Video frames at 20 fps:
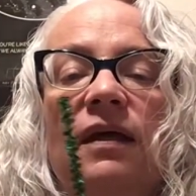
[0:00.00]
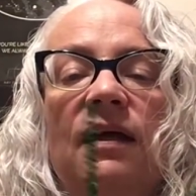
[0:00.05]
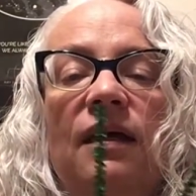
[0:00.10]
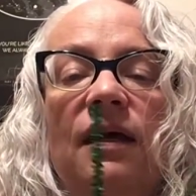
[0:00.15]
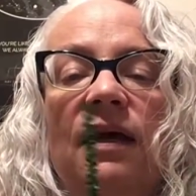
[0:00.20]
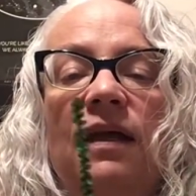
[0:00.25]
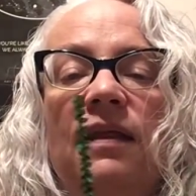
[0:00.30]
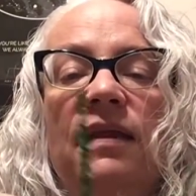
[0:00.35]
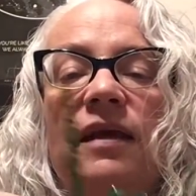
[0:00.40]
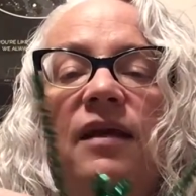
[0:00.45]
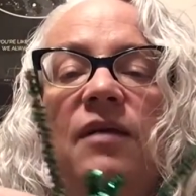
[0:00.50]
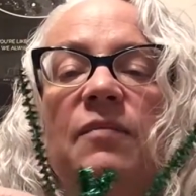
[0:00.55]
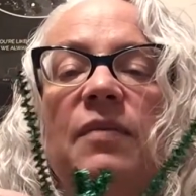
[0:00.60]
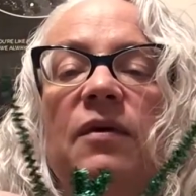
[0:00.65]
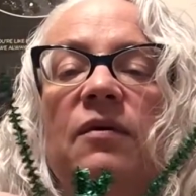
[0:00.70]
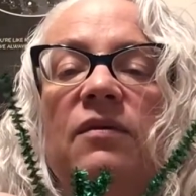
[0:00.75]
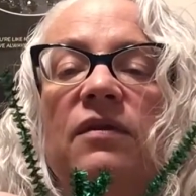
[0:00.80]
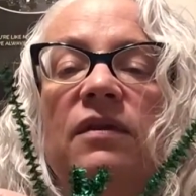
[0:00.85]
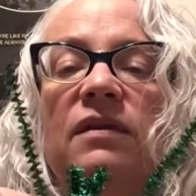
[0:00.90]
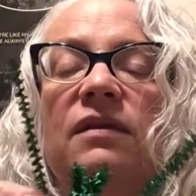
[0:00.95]
And then
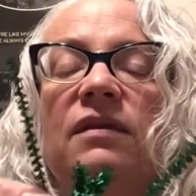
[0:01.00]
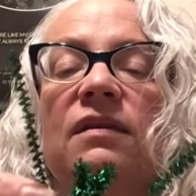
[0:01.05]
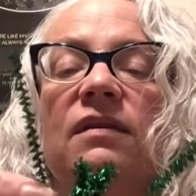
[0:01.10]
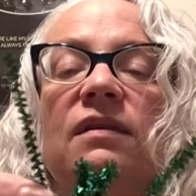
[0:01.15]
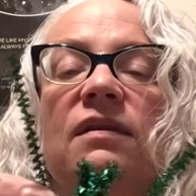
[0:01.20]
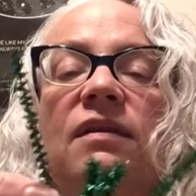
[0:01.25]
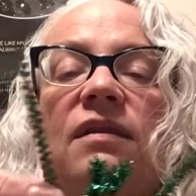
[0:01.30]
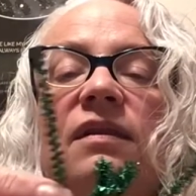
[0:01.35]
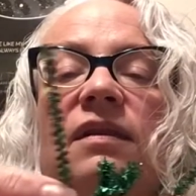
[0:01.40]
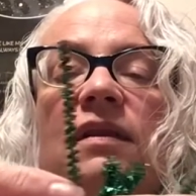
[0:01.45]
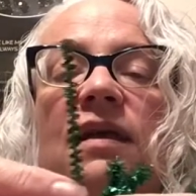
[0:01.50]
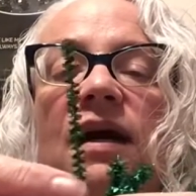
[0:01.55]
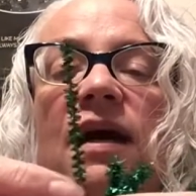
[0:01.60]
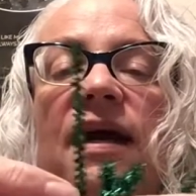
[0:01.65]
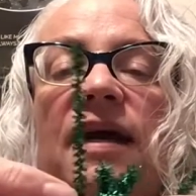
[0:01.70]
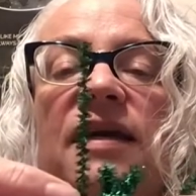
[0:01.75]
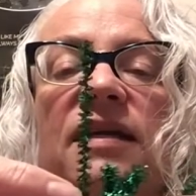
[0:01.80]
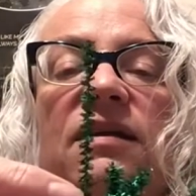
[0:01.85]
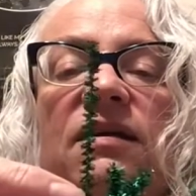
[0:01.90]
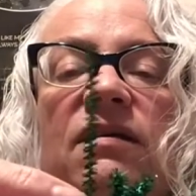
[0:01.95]
about the
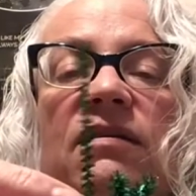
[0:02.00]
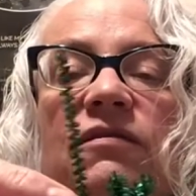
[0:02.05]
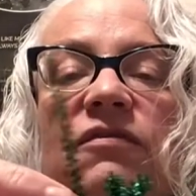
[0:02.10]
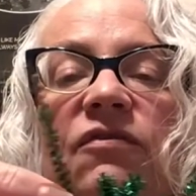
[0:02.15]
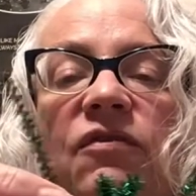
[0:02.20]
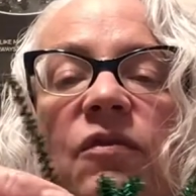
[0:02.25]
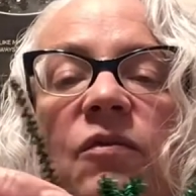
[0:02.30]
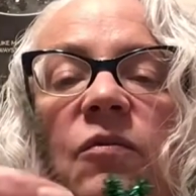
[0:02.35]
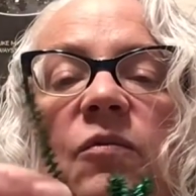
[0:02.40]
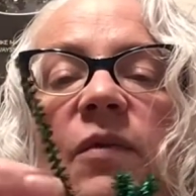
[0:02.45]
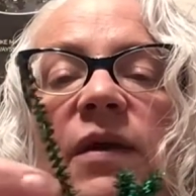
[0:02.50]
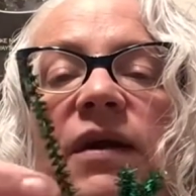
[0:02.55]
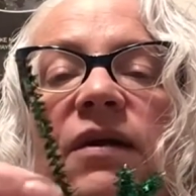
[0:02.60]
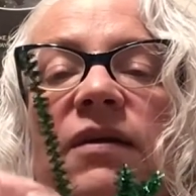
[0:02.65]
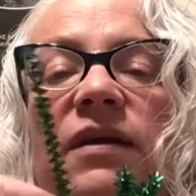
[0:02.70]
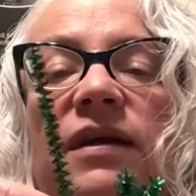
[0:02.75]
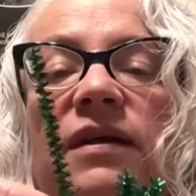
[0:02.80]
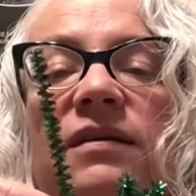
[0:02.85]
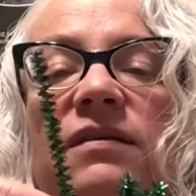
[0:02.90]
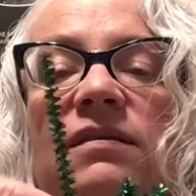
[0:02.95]
height of where
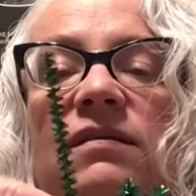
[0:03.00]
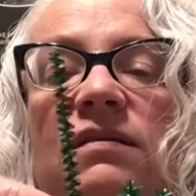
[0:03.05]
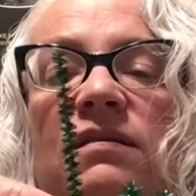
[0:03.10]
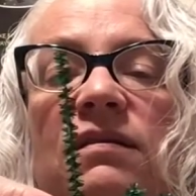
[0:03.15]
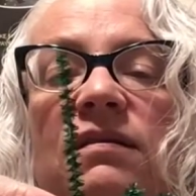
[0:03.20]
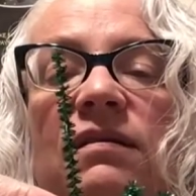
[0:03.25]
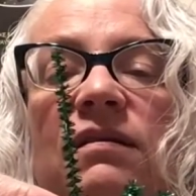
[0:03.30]
his